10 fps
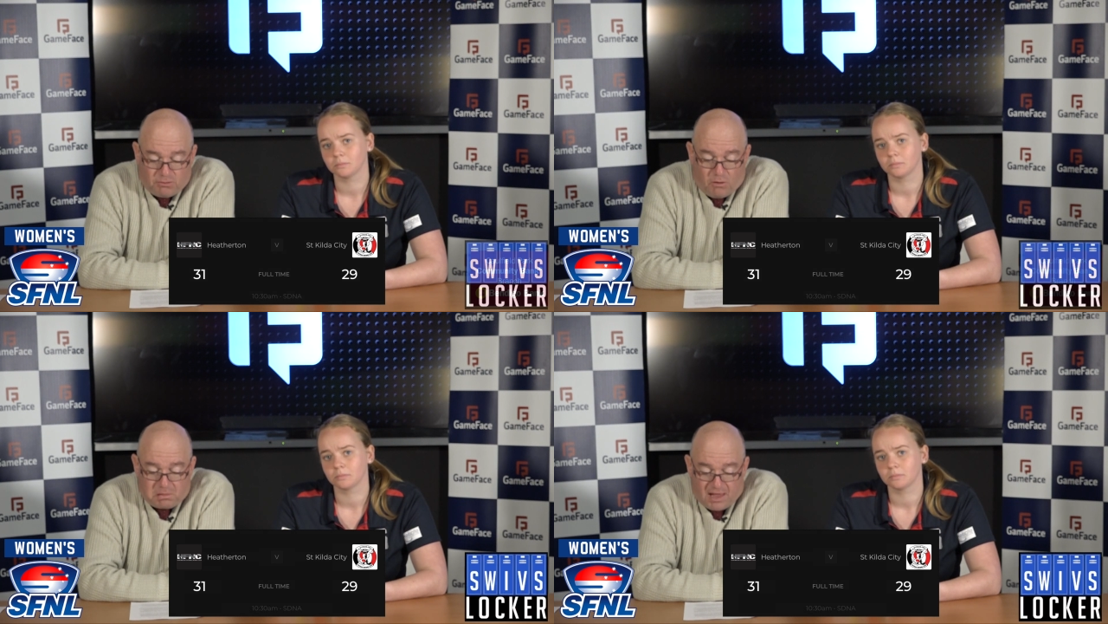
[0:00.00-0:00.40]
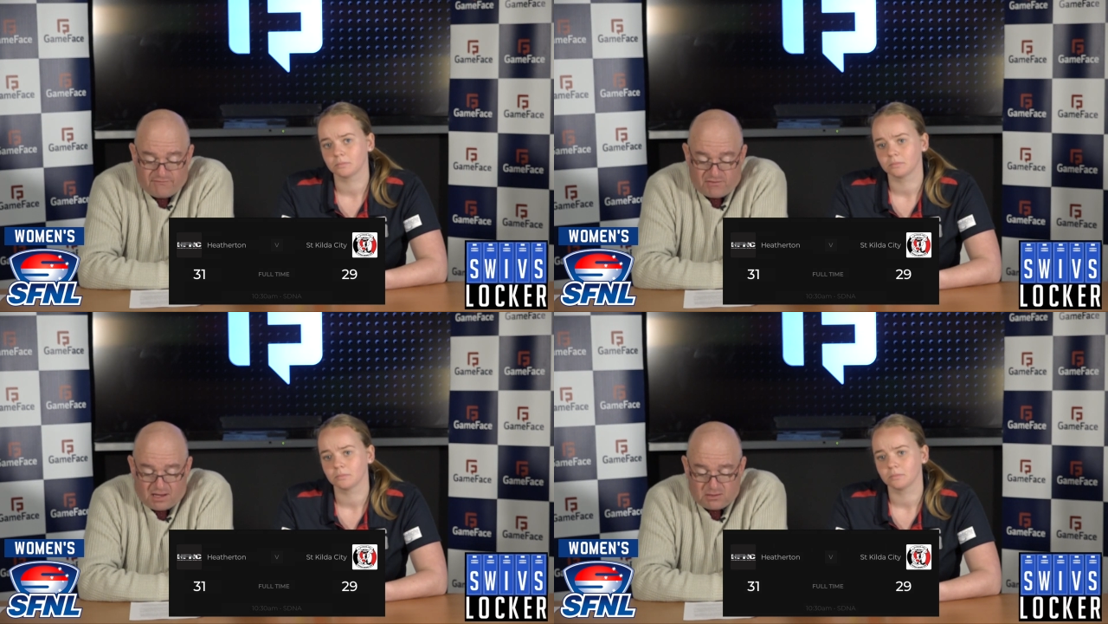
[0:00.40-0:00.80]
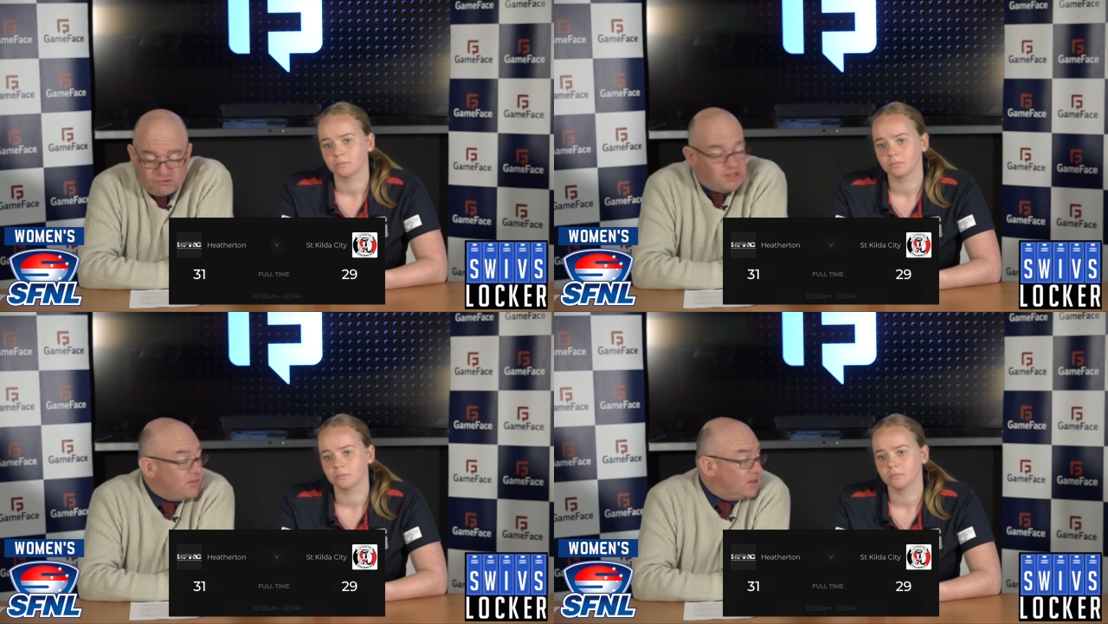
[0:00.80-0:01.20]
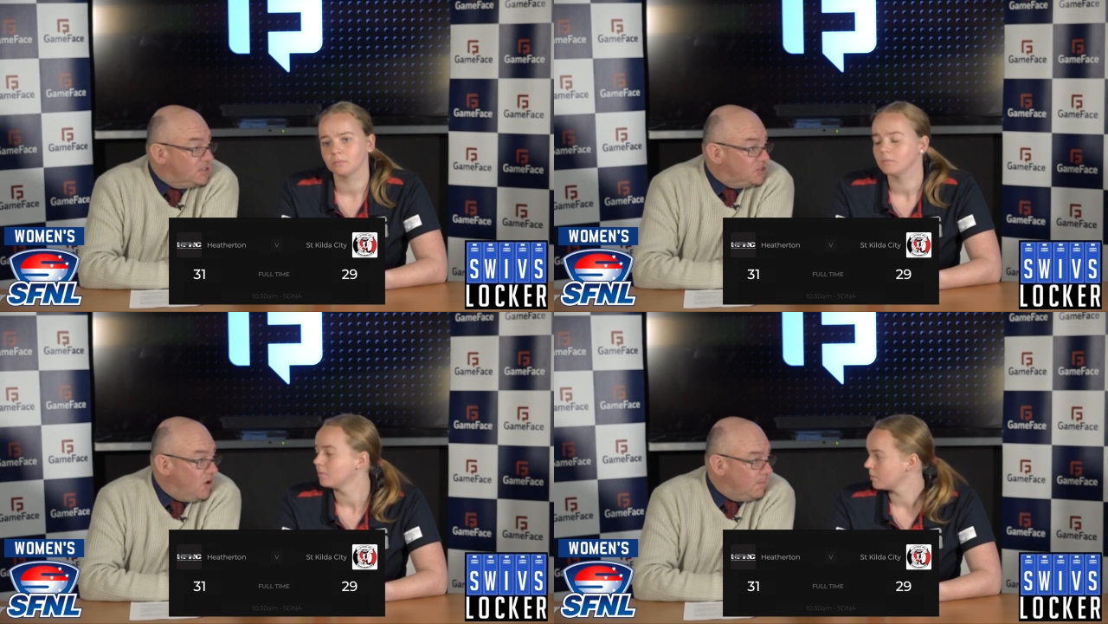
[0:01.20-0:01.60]
Speaker 1: won't play finals, Heatherton
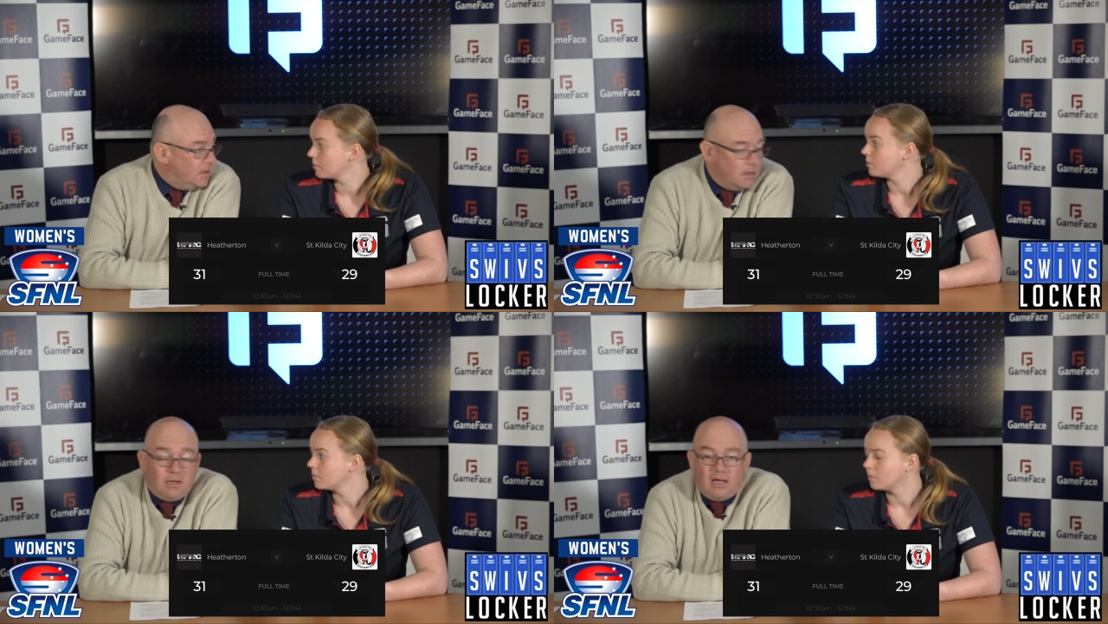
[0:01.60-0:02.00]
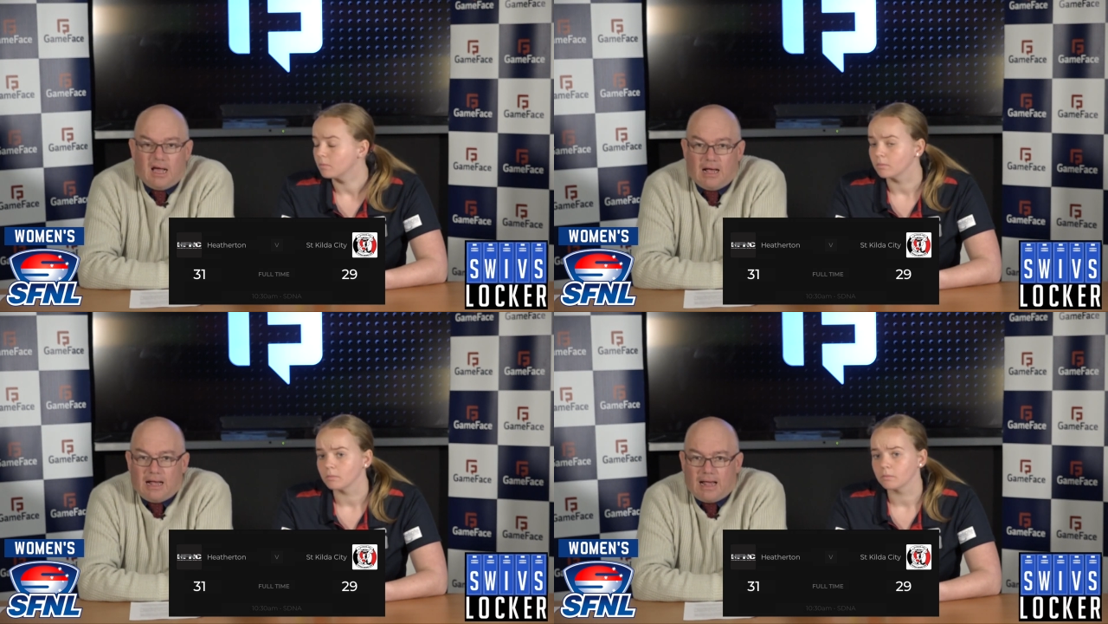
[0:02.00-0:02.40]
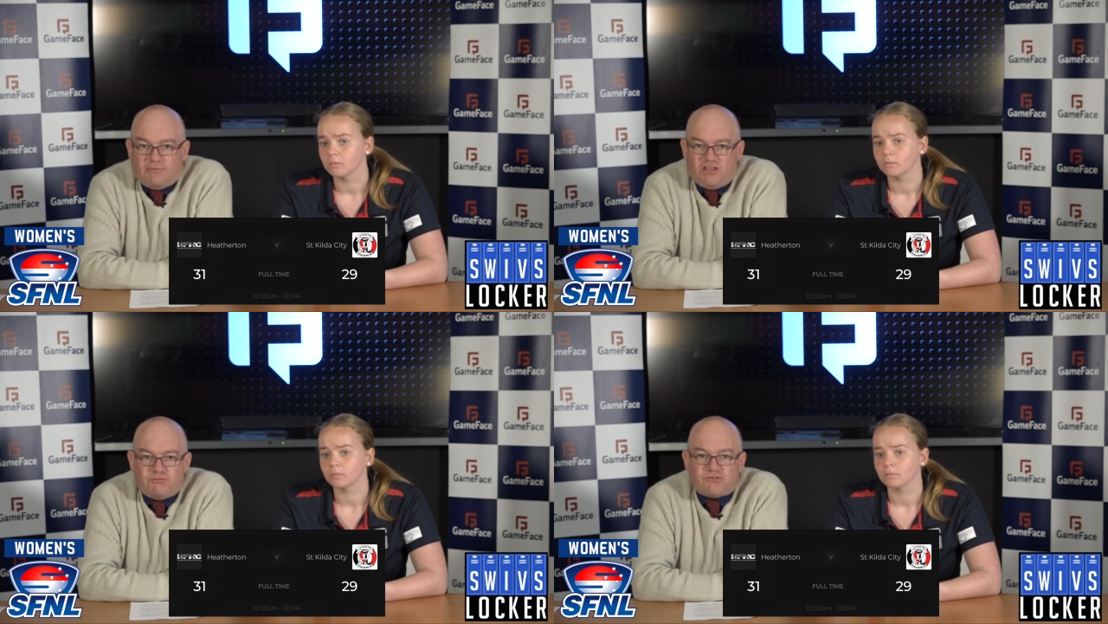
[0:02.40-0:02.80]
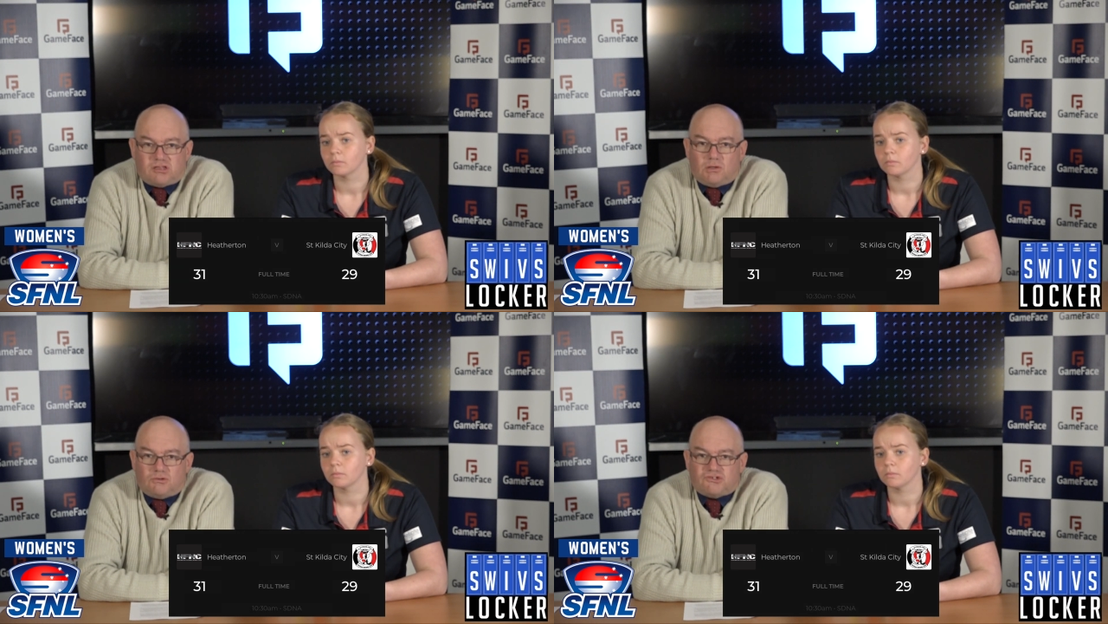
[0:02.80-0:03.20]
the top. Uh, and this was
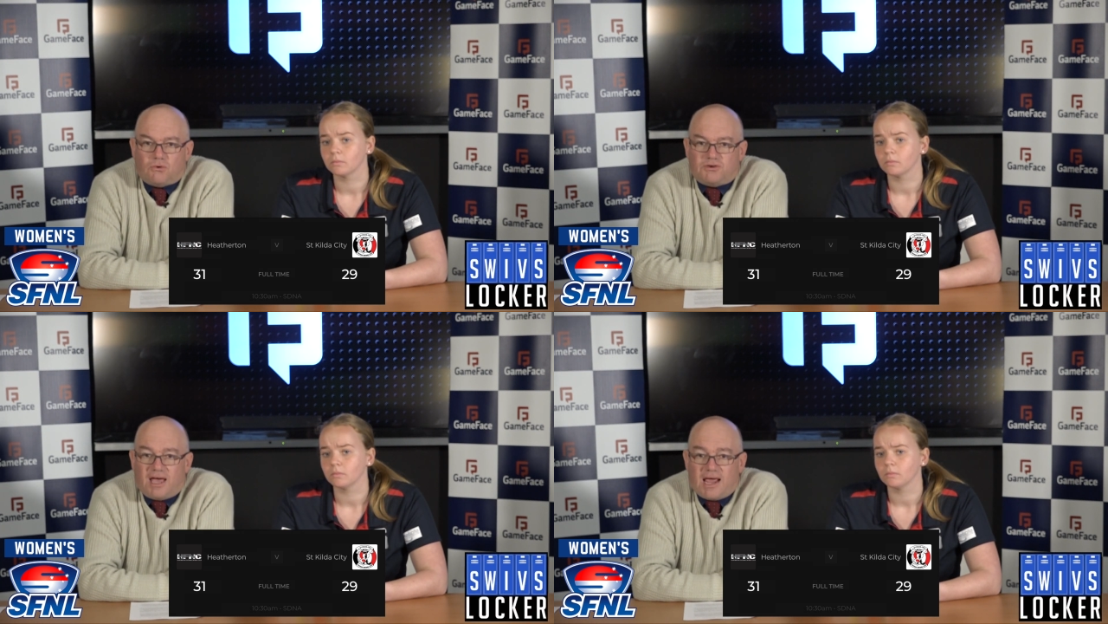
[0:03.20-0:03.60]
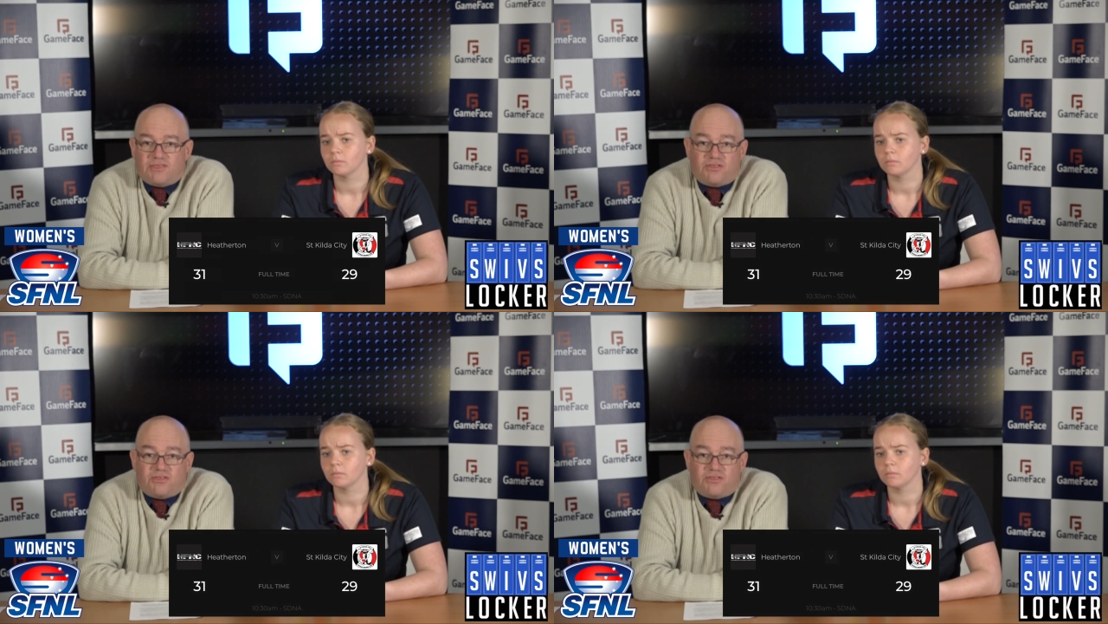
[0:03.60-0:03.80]
close all day.